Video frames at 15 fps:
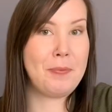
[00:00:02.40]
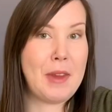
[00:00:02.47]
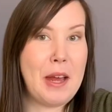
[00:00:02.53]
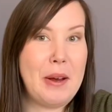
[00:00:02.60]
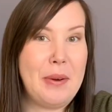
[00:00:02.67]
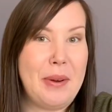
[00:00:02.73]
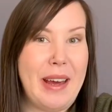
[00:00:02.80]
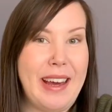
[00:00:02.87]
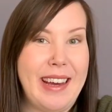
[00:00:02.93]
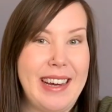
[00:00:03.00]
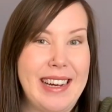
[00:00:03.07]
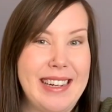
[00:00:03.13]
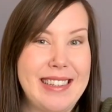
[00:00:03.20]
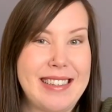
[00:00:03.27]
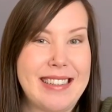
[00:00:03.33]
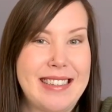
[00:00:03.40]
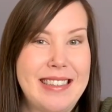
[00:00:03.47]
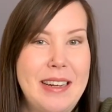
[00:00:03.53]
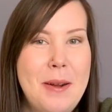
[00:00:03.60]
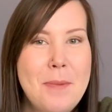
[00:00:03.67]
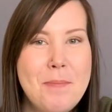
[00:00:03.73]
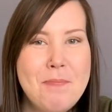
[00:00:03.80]
Okay guys,
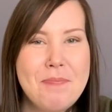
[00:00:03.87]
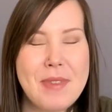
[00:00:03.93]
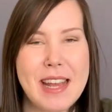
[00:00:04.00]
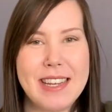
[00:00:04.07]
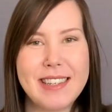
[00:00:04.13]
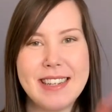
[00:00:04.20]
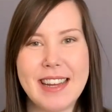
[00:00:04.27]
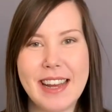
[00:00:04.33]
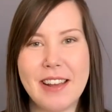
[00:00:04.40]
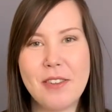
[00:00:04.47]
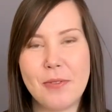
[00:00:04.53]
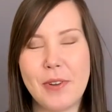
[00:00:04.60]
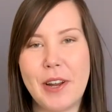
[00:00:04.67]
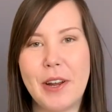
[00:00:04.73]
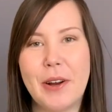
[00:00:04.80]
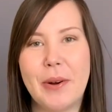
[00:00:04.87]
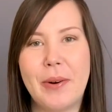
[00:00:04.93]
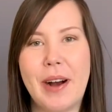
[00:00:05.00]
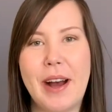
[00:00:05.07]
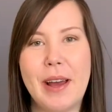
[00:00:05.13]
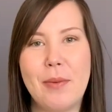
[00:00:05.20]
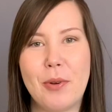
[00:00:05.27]
in today's video
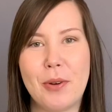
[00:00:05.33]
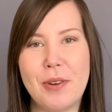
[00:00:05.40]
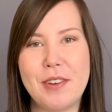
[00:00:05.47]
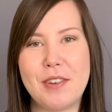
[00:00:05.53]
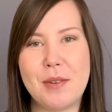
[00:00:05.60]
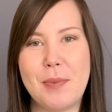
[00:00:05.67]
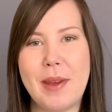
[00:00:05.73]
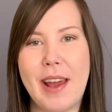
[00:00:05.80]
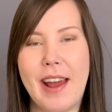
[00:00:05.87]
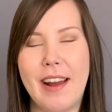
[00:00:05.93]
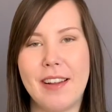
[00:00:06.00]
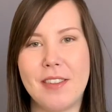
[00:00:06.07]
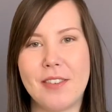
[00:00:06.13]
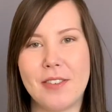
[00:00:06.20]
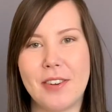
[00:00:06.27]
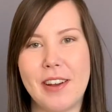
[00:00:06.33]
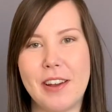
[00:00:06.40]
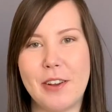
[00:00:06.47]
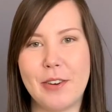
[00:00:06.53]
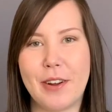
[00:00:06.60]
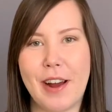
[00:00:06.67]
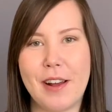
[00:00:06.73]
I am going to be answering
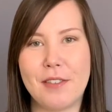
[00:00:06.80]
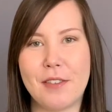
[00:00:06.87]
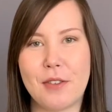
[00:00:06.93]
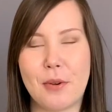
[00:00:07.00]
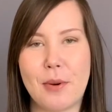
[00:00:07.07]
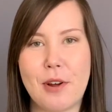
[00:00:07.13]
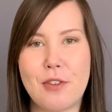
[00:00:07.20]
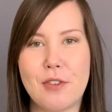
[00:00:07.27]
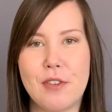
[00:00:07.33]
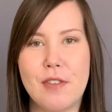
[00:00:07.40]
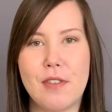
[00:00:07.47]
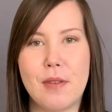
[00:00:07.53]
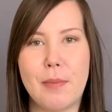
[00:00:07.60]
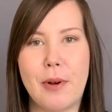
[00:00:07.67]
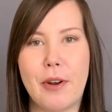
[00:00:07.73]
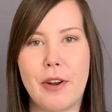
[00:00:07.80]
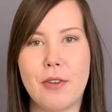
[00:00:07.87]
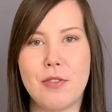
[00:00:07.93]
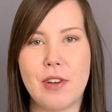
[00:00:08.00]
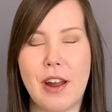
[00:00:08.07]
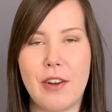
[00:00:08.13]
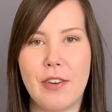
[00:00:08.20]
your guys' questions about our
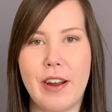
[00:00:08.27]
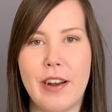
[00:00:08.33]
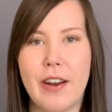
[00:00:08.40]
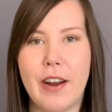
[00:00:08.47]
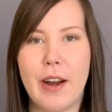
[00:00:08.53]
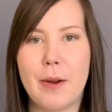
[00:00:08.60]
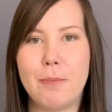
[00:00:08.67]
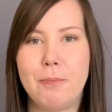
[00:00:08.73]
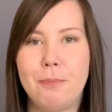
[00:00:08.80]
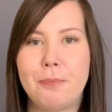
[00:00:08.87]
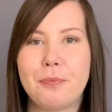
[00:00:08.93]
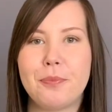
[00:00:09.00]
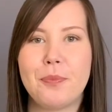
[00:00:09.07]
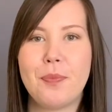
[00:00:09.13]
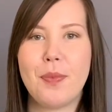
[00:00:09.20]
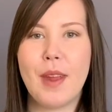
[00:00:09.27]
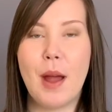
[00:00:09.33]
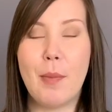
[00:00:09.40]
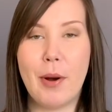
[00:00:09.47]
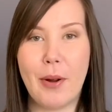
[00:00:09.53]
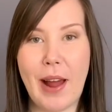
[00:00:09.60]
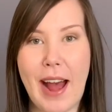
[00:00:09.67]
generator,
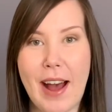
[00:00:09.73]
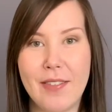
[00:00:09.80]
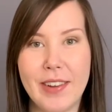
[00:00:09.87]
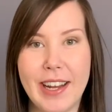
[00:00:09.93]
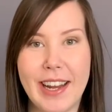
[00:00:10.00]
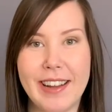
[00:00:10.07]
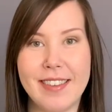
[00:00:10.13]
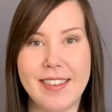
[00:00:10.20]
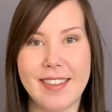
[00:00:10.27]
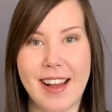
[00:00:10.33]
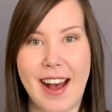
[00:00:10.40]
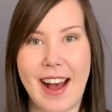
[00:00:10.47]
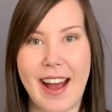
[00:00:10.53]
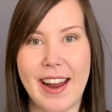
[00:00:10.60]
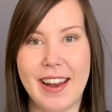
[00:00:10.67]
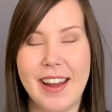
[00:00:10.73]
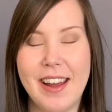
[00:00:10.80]
about having it inside,